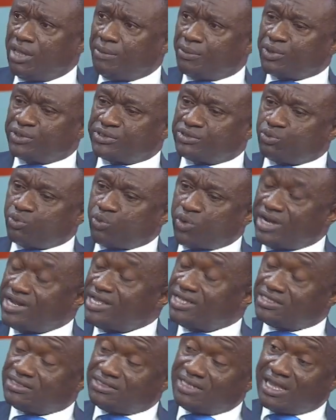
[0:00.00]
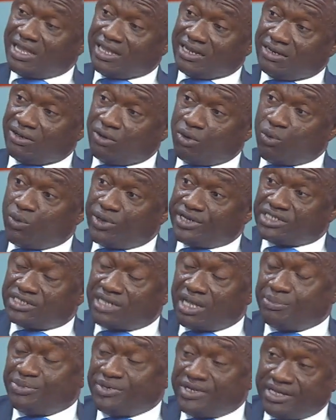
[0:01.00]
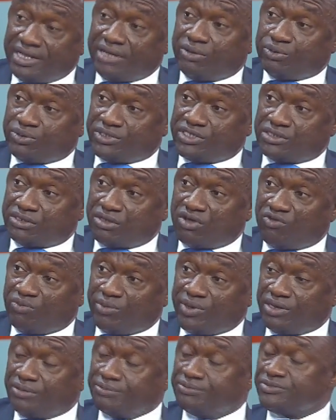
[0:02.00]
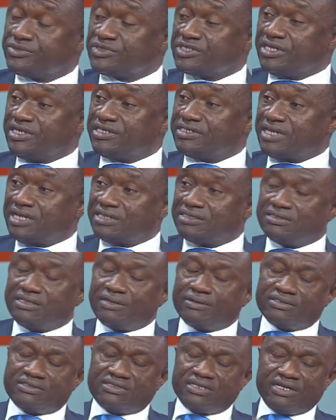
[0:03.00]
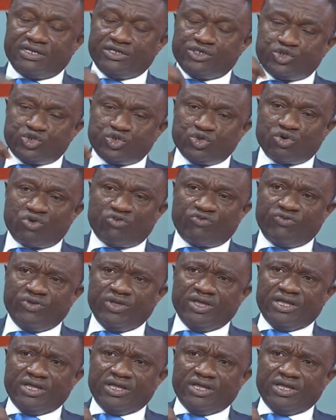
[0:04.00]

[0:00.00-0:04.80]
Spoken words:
Because what he's done, or what is happening here with this government, is that the issue of,